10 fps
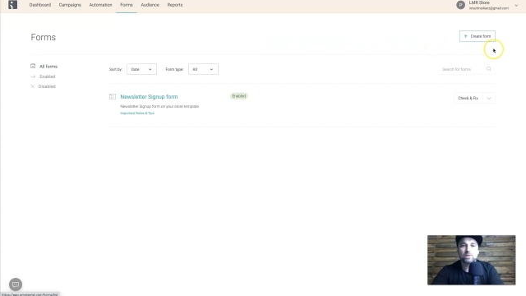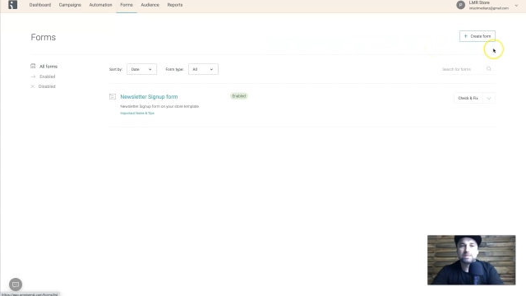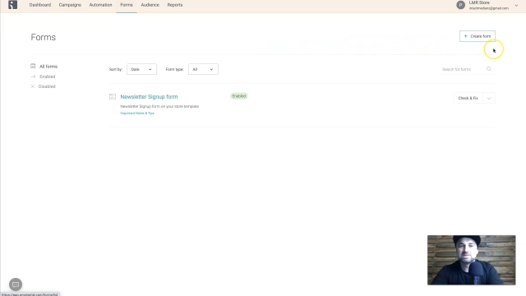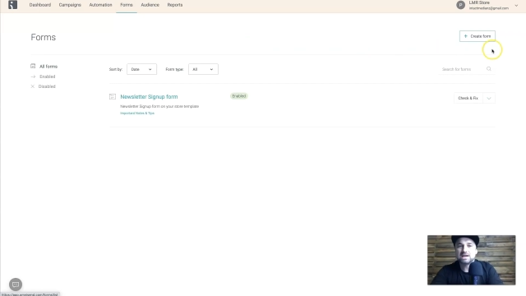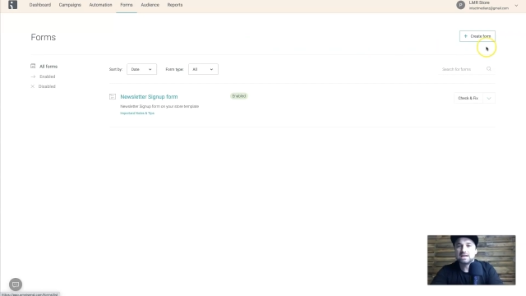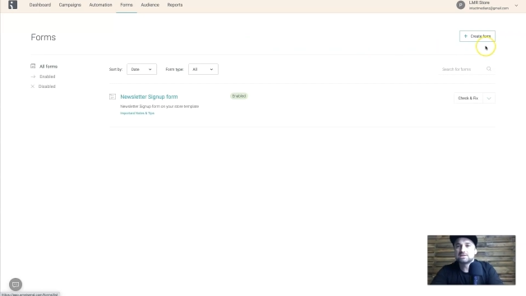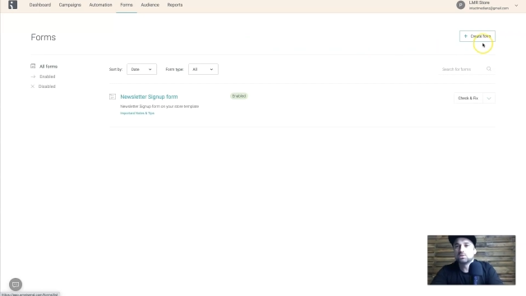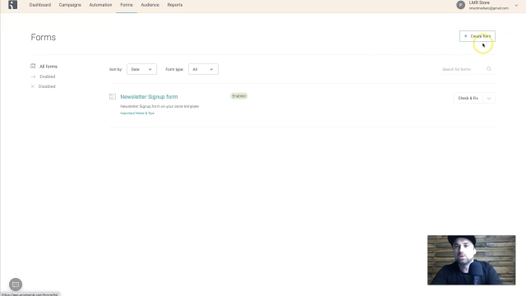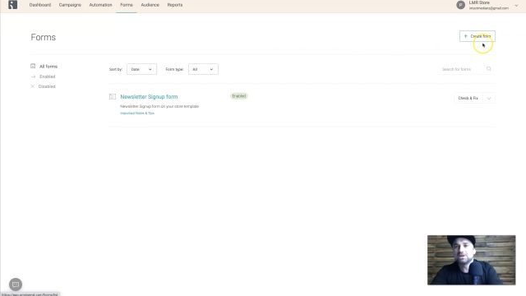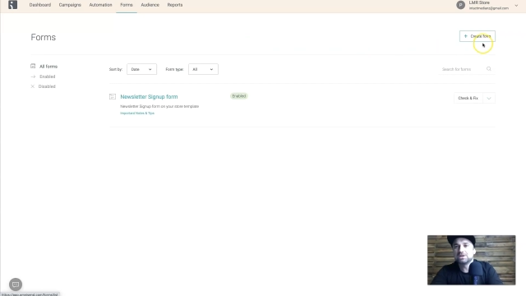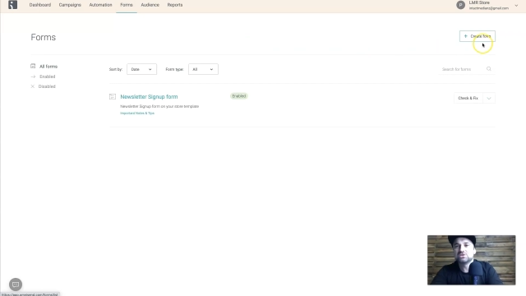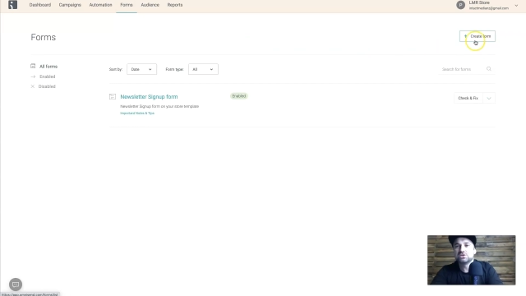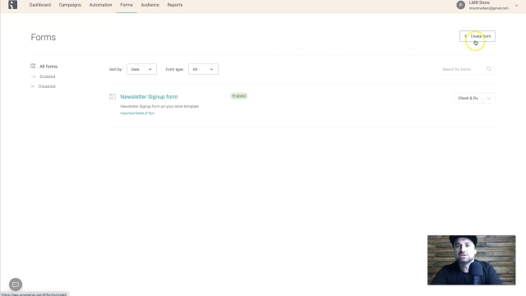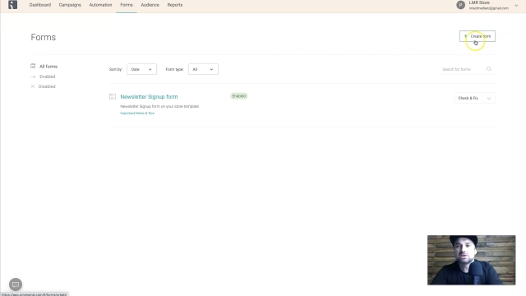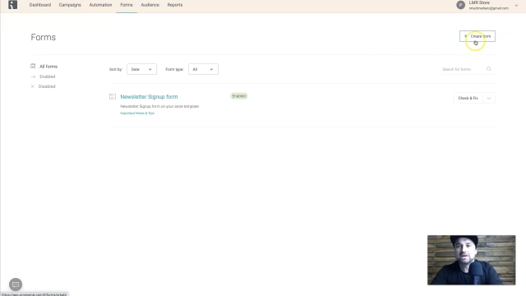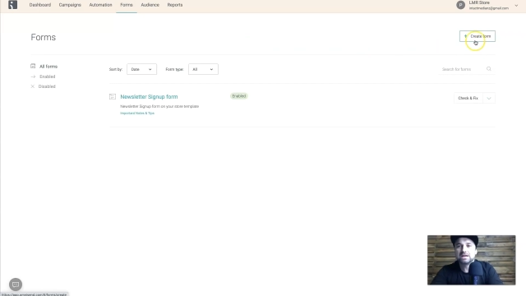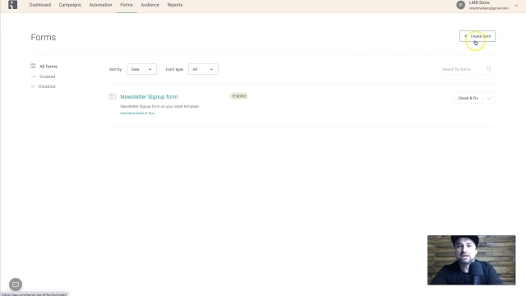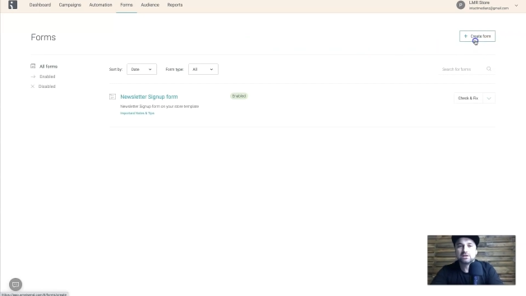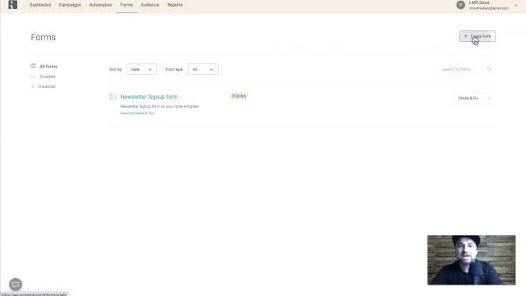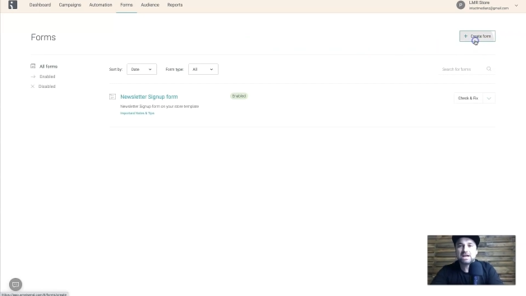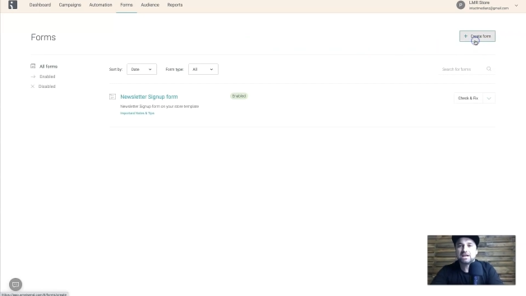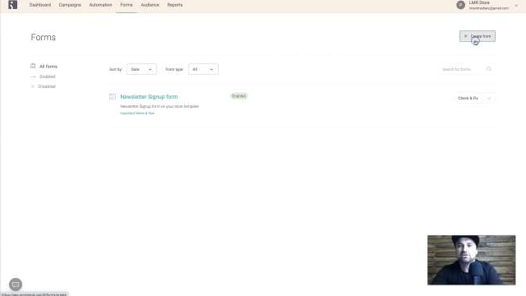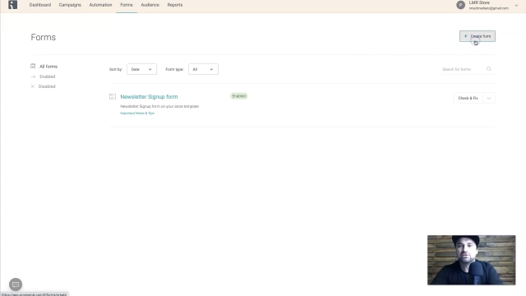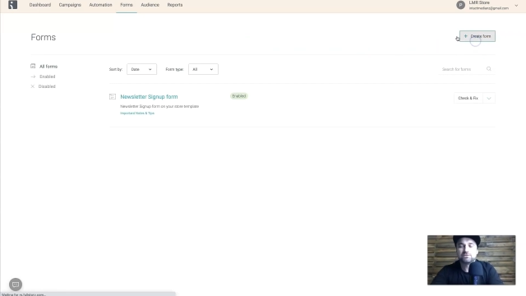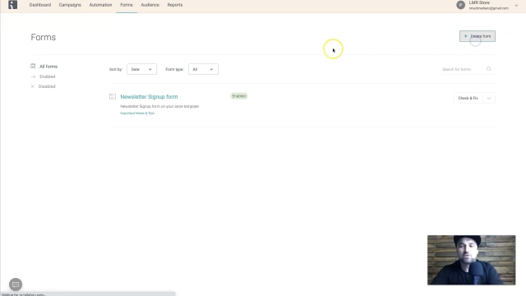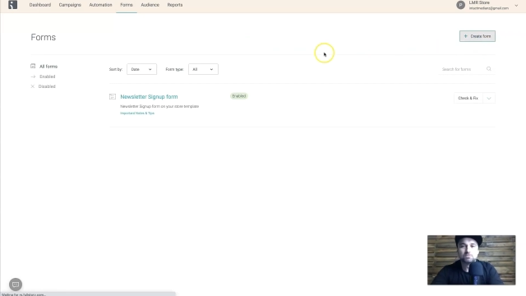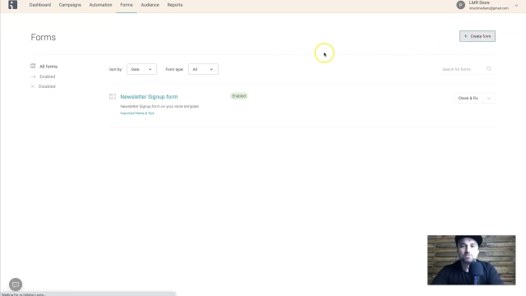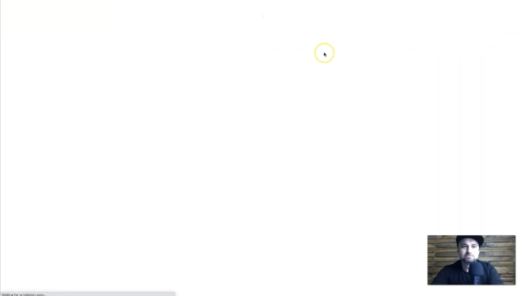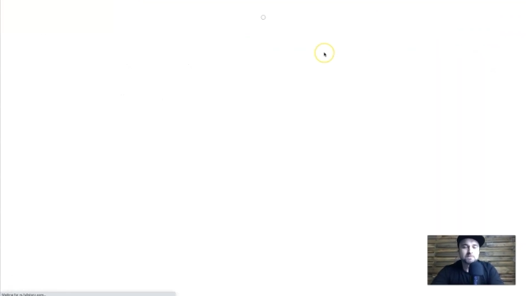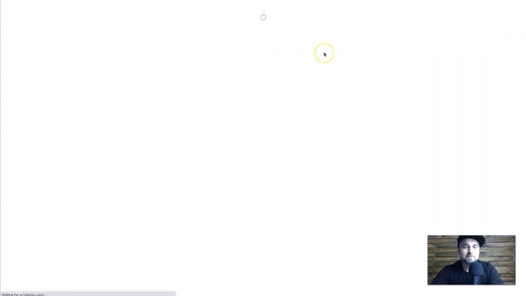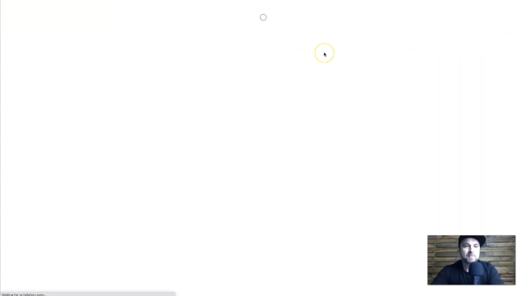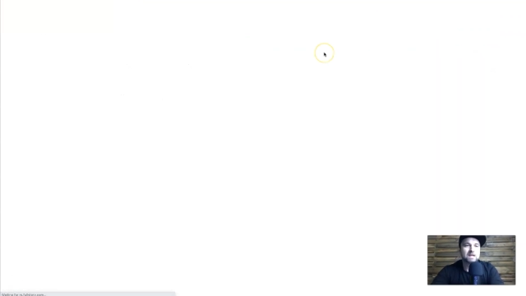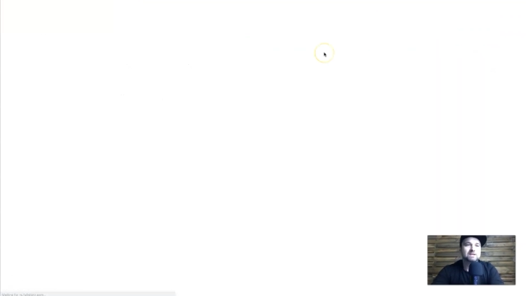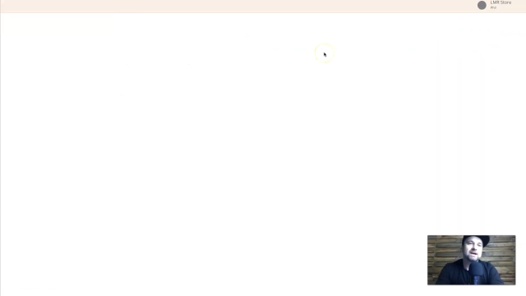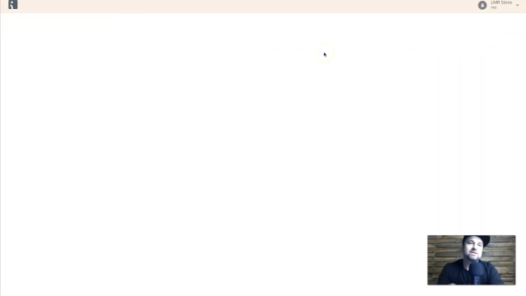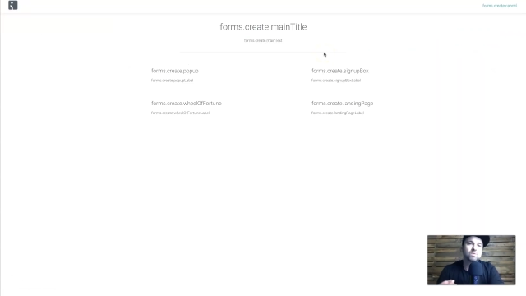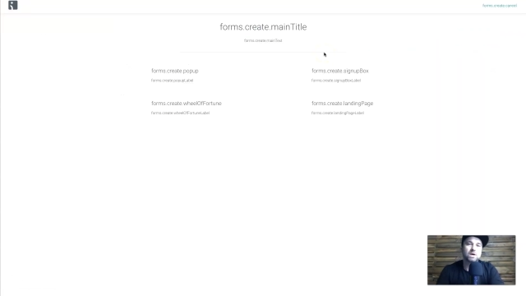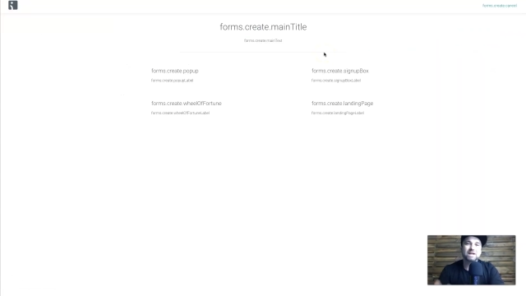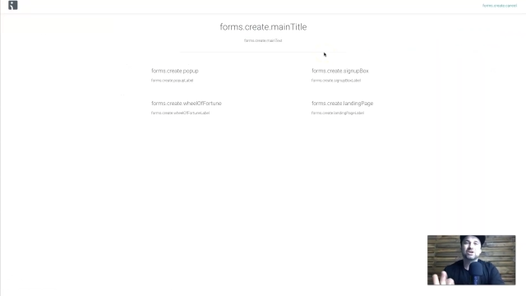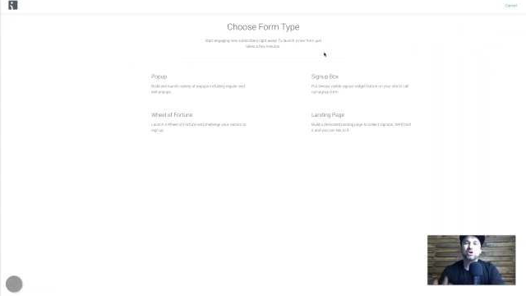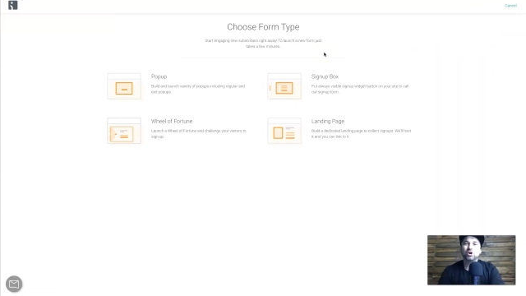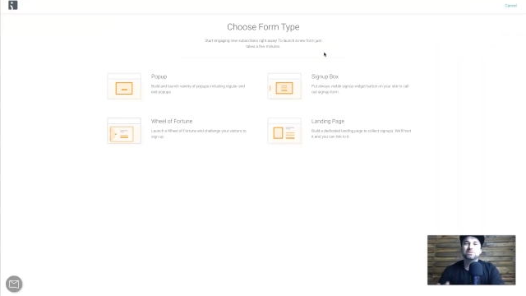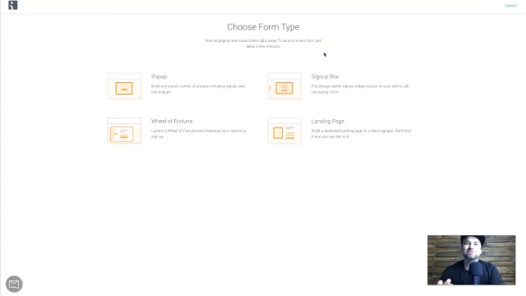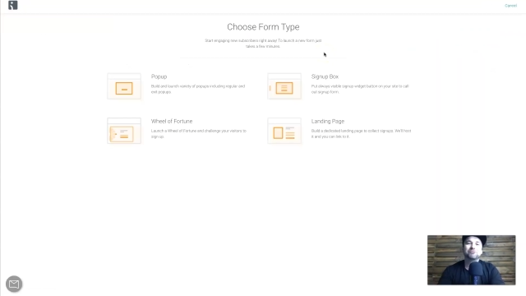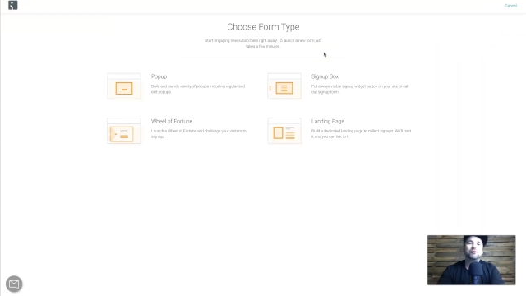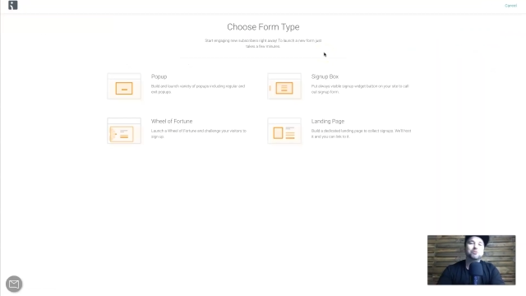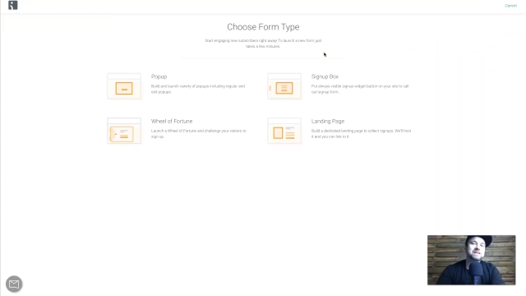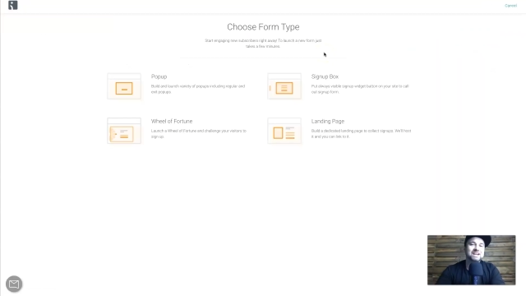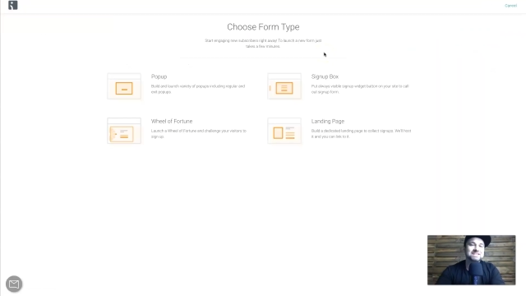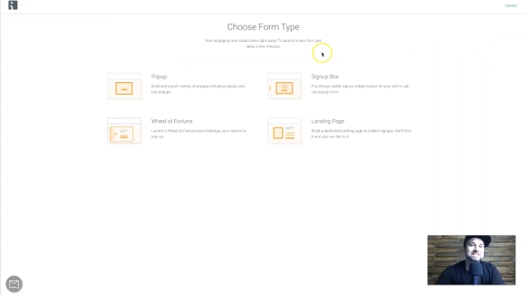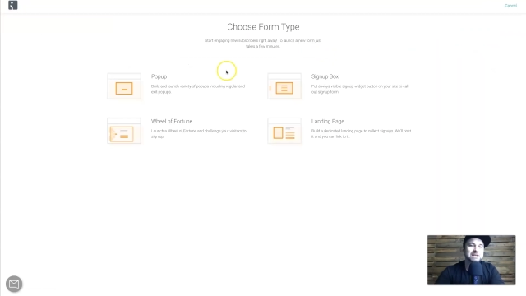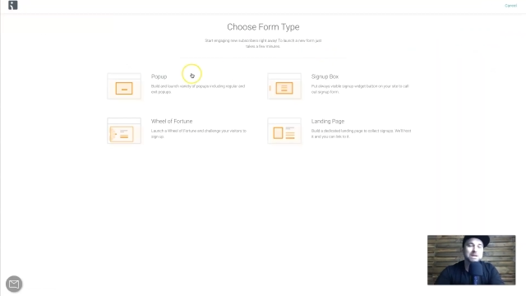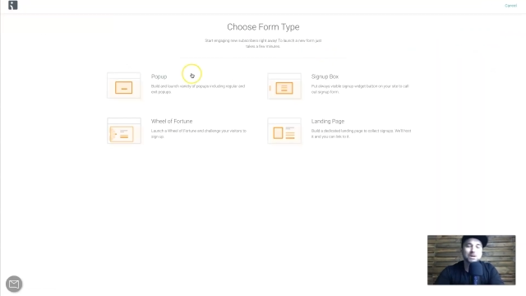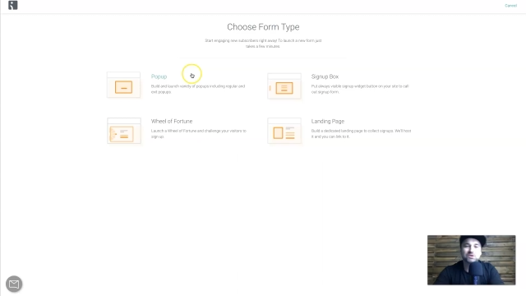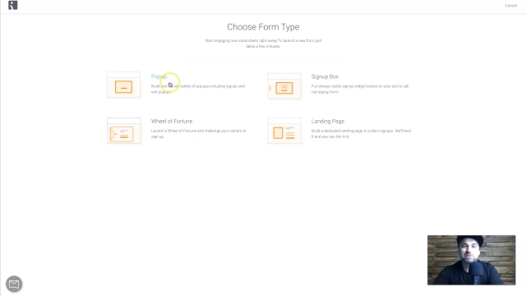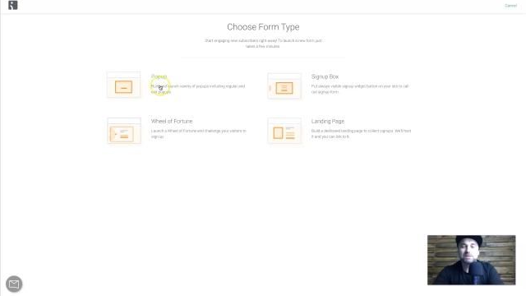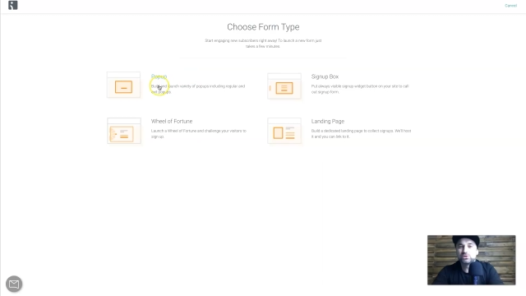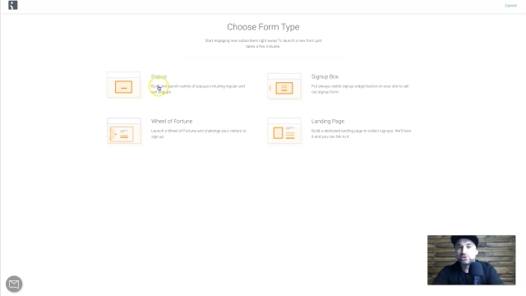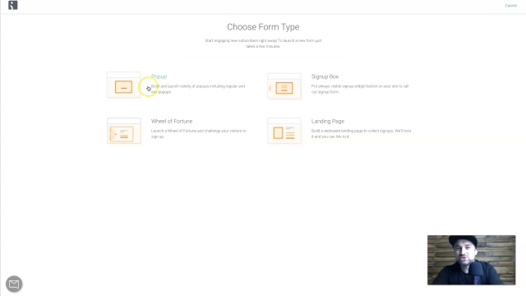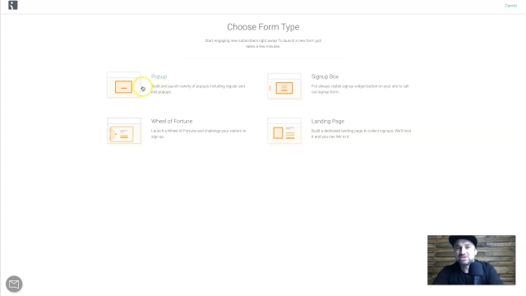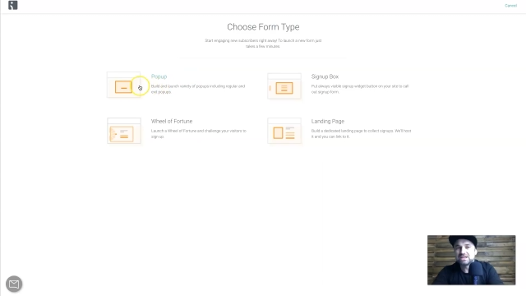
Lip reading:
No face is visible, so there are no lips to read.